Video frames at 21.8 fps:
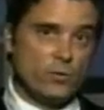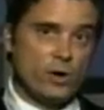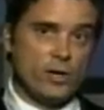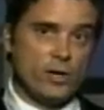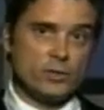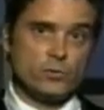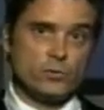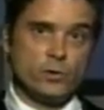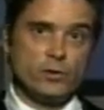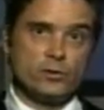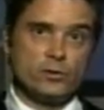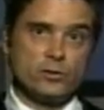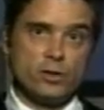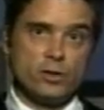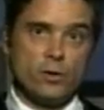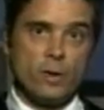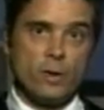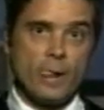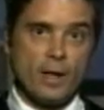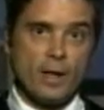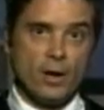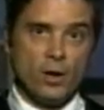Roswell,
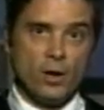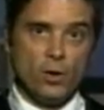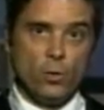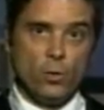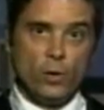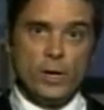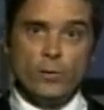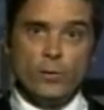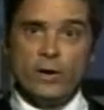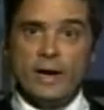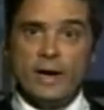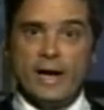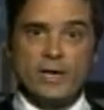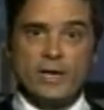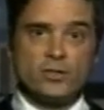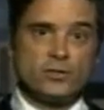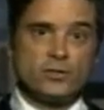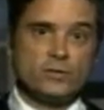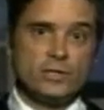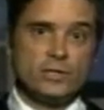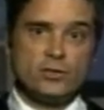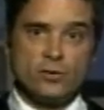so we were
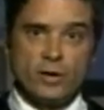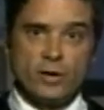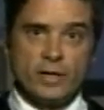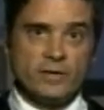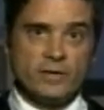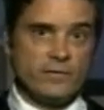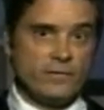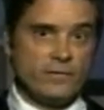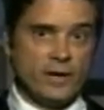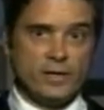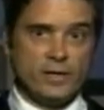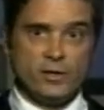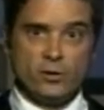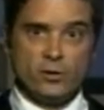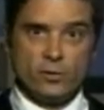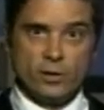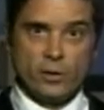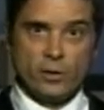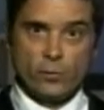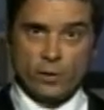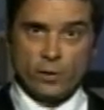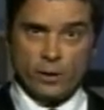actually trying to find out
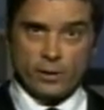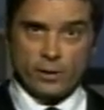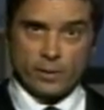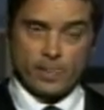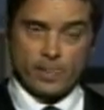who they were.